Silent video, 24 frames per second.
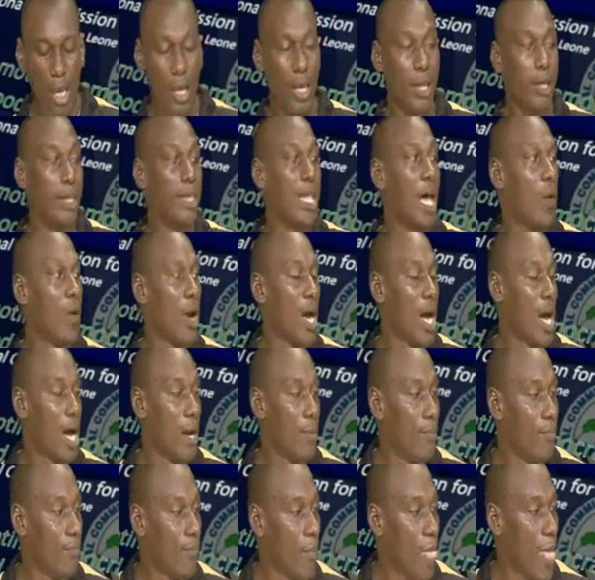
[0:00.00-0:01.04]
Now
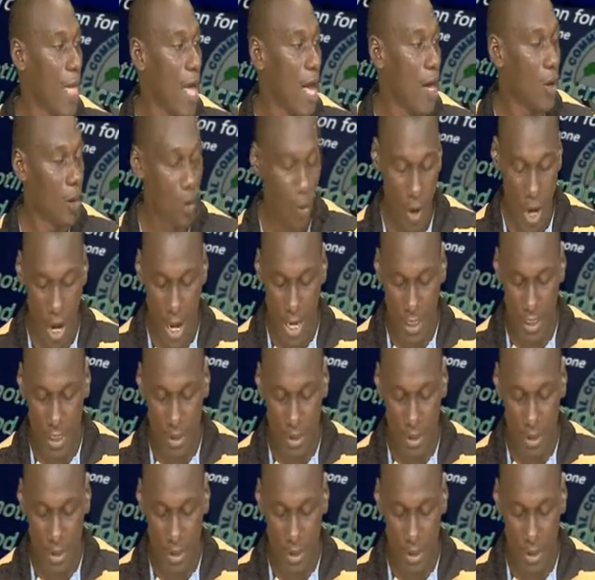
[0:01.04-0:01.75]
I go ask